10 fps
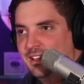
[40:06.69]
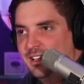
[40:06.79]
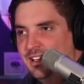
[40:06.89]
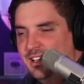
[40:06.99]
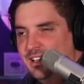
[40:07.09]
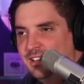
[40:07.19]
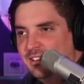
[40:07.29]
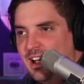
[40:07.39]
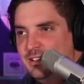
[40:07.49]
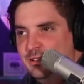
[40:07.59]
Like
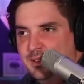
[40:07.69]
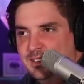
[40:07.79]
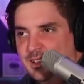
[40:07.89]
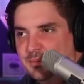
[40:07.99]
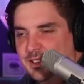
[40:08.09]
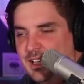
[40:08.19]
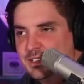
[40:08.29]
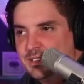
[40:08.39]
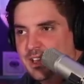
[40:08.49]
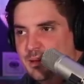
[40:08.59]
there had to have been something that
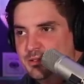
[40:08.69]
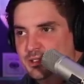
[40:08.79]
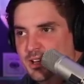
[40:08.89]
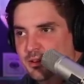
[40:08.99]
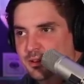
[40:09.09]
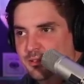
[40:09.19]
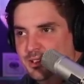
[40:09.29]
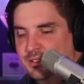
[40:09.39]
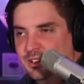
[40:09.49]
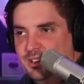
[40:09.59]
just kept you going
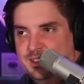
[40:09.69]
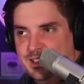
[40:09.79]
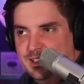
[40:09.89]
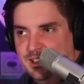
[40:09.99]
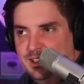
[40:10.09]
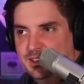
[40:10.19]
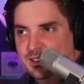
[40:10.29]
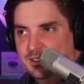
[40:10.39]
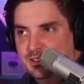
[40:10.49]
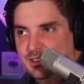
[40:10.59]
when you really didn't need
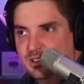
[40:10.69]
to.